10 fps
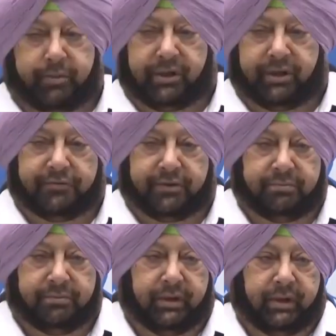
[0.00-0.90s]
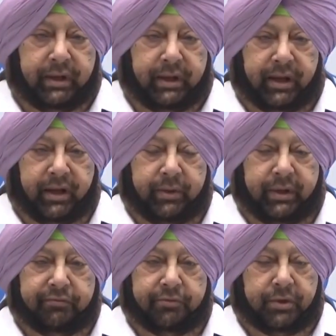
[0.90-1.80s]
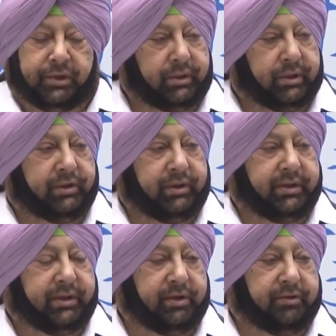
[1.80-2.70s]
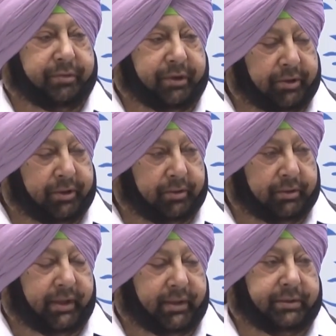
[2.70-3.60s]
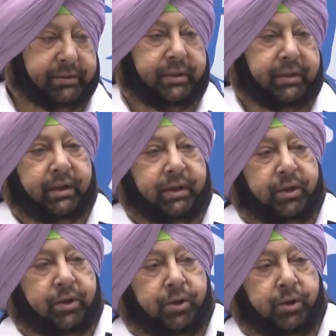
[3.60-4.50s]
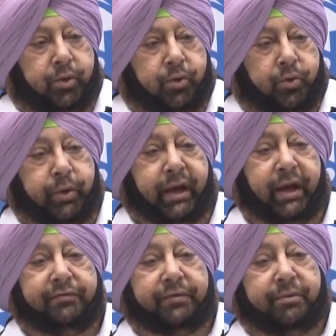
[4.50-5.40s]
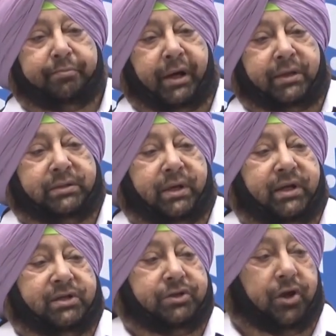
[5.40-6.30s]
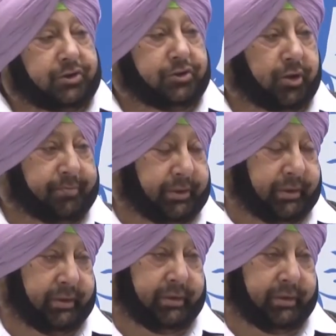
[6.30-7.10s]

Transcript: a market for them. And we have caught a great deal of people on that. We have, Pakistan has not stopped